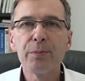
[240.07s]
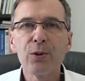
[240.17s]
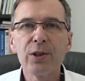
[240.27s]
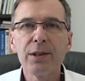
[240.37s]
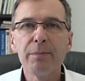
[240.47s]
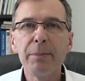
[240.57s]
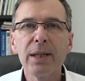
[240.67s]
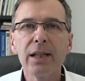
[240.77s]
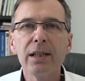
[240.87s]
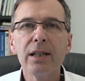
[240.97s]
process
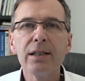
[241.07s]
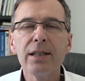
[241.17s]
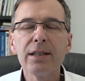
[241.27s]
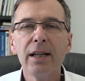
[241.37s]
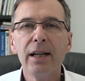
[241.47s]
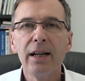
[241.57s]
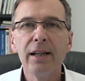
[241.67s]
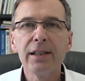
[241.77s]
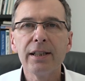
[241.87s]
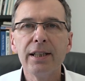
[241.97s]
mapping analysis
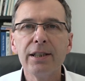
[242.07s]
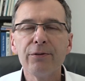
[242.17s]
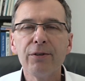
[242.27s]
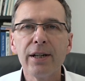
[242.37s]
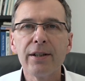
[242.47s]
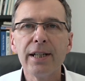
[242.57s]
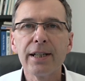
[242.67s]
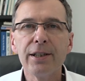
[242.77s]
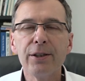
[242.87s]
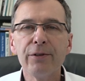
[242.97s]
and identify the
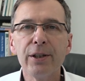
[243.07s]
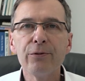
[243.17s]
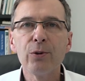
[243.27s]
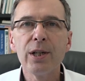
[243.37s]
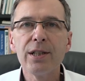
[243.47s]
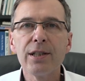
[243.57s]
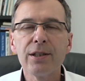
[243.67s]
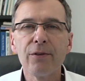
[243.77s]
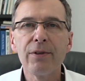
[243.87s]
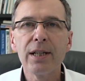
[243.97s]
negative
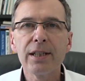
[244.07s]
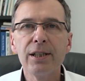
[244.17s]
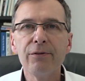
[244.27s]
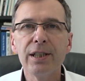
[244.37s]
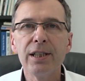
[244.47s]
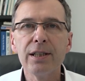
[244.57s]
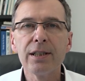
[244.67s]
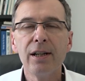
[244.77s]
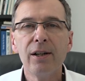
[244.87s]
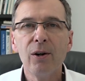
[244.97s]
influences of the activities
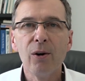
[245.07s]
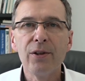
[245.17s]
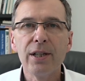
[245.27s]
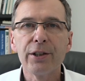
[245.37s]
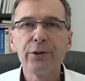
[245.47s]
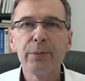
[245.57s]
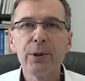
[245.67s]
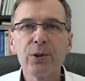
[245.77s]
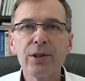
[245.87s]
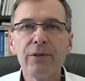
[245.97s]
on the
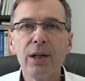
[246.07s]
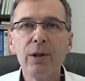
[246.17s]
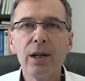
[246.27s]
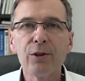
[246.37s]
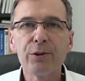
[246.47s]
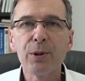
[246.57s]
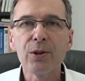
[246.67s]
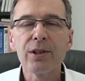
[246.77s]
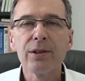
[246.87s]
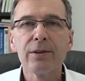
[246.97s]
attributes of our
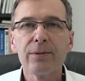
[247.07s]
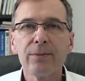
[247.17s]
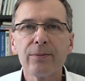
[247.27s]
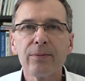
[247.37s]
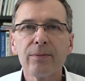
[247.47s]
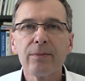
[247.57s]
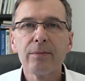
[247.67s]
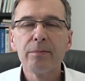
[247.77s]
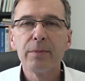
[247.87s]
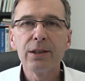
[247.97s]
outputs.
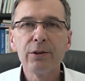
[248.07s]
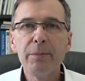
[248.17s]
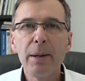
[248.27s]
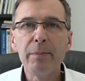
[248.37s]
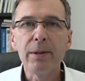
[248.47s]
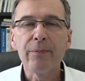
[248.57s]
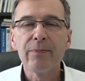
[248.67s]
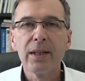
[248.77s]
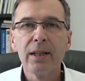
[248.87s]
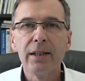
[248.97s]
Please remember,
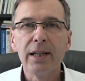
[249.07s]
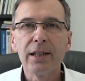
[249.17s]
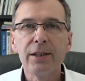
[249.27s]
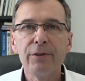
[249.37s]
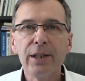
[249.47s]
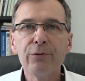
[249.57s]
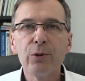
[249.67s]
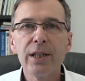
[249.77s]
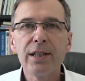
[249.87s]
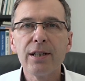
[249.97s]
negative
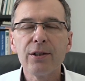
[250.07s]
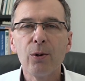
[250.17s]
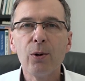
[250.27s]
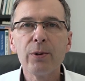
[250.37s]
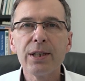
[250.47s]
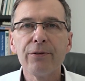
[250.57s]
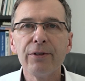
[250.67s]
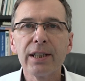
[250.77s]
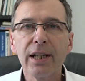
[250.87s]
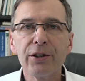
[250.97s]
influences always
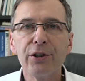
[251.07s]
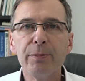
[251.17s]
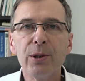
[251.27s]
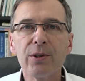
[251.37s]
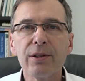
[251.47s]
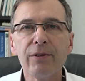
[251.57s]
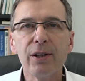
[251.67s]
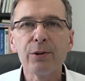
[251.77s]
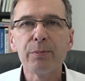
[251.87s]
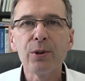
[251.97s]
affect attributes of
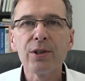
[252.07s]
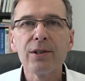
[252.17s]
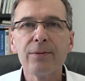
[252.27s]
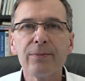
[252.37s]
outputs.